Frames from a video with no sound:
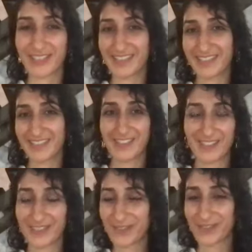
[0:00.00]
that you
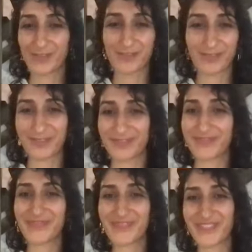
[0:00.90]
just sort of
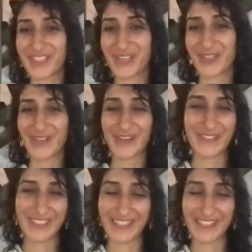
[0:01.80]
go along with